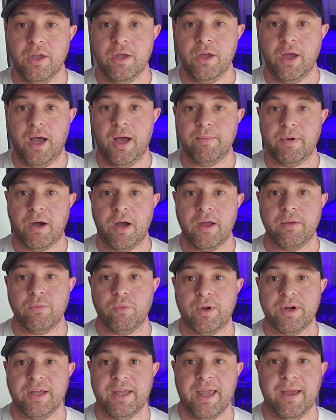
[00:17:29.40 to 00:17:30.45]
Um, I
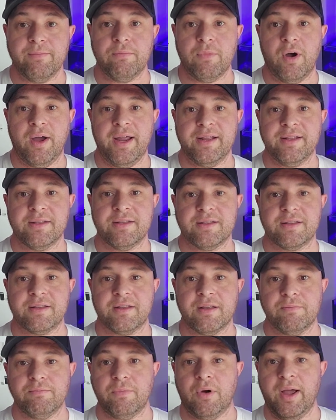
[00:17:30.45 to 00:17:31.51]
want to get my
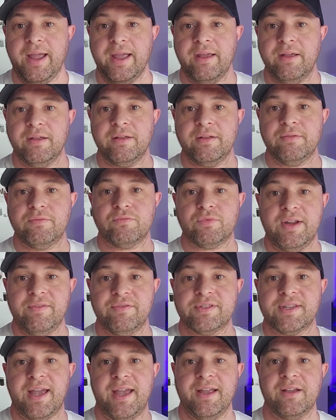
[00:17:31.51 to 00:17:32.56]
my reef
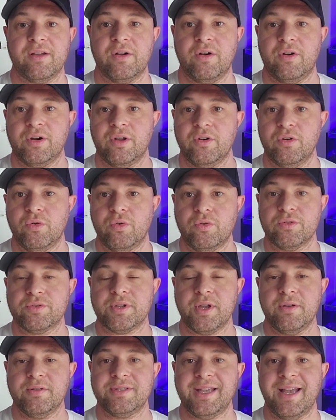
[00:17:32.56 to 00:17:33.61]
tank on an
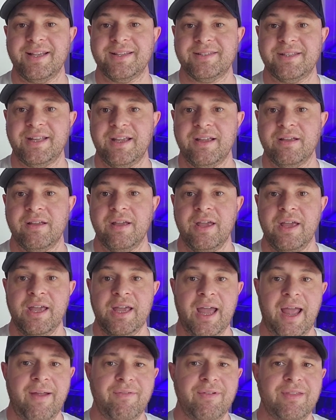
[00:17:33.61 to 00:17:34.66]
auto testing.
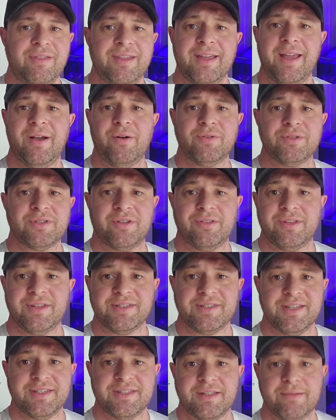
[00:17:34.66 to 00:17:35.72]
Everything else on the
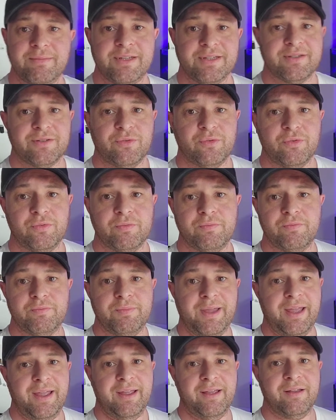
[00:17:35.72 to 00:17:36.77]
system is all
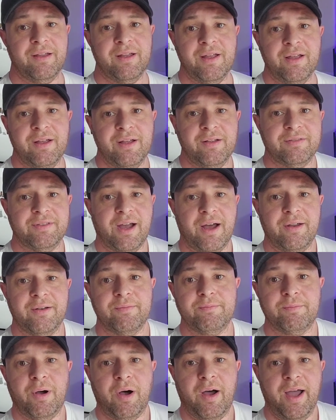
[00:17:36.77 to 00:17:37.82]
being done
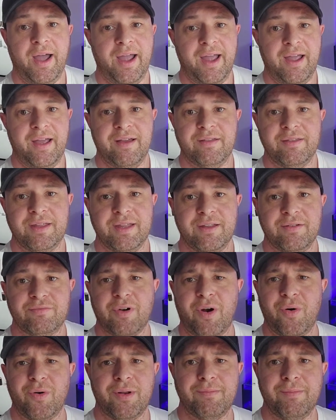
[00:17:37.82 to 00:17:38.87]
by the
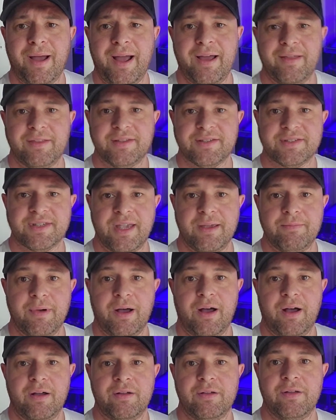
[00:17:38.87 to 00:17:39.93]
roller mat, the
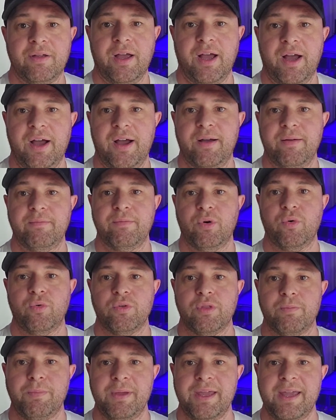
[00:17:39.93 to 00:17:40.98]
skimmer, um, all
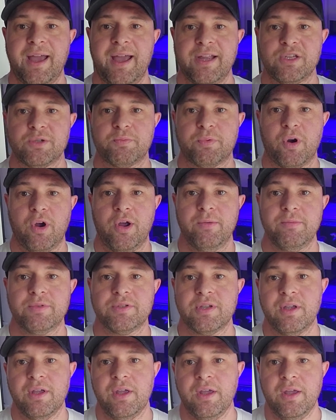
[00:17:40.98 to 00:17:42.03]
the pH
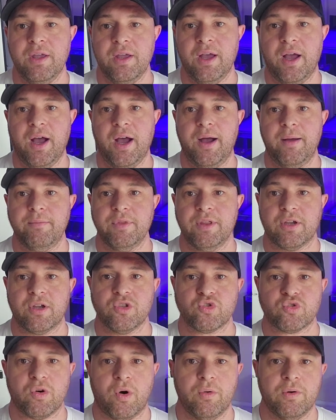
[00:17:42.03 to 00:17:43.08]
probes, um, the
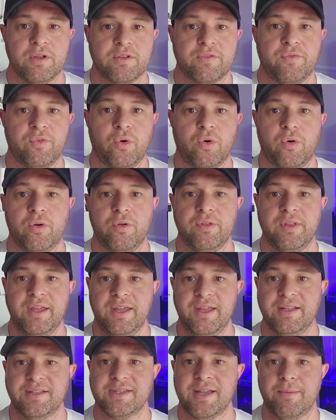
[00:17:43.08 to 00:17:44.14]
controllers for
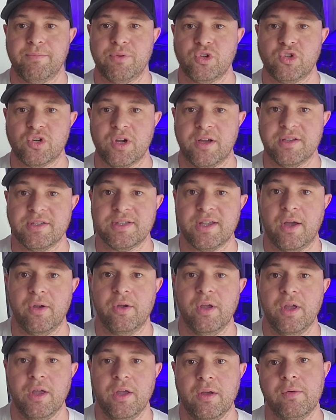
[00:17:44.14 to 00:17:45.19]
the temperature. So
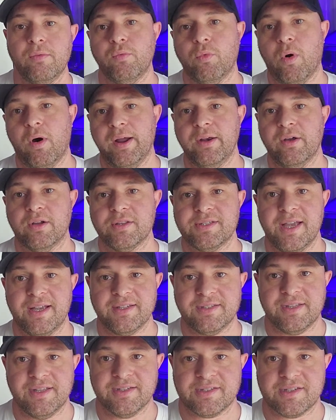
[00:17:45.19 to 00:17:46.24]
why not
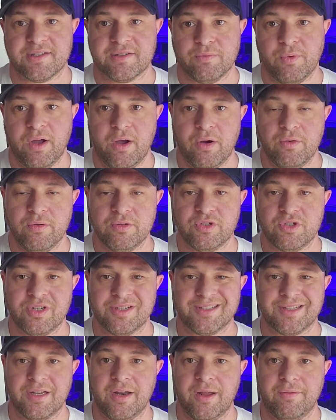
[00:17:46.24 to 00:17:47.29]
test this as well? It's
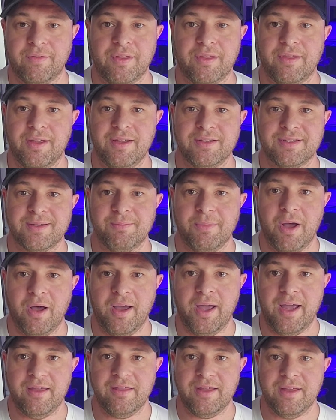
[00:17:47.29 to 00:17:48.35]
just another thing to
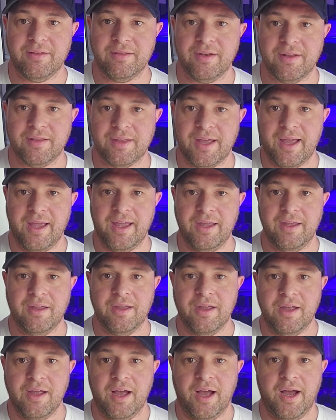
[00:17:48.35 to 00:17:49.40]
buy at the end of the day
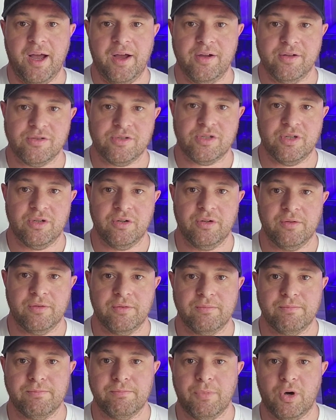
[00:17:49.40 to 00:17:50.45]
uh, to
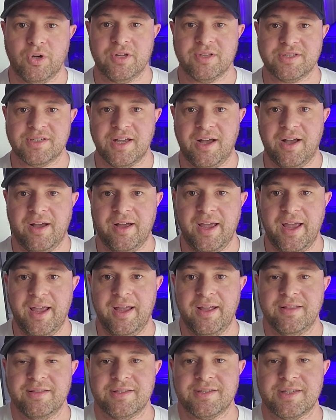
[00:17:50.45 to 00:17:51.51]
monitor
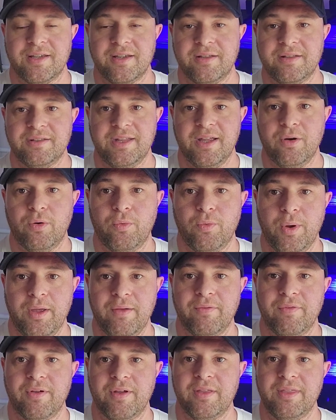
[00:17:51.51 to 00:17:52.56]
and deal
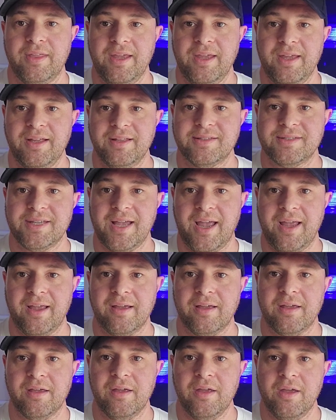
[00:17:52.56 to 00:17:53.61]
with the
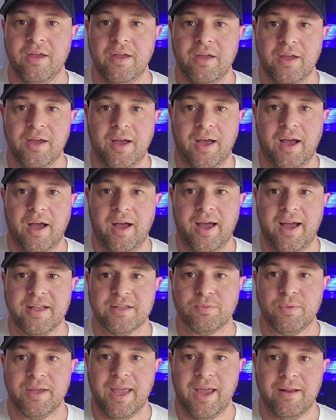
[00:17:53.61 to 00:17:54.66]
tank uh, as
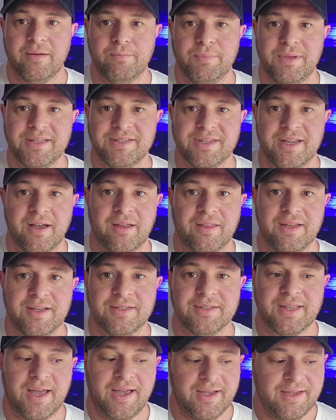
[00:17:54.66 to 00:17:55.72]
we're getting busier these
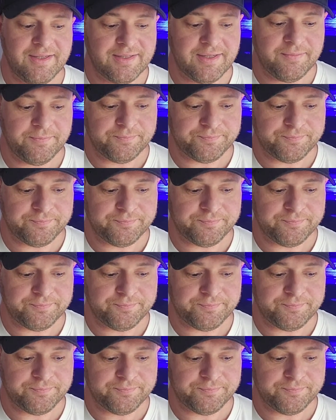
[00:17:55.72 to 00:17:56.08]
days.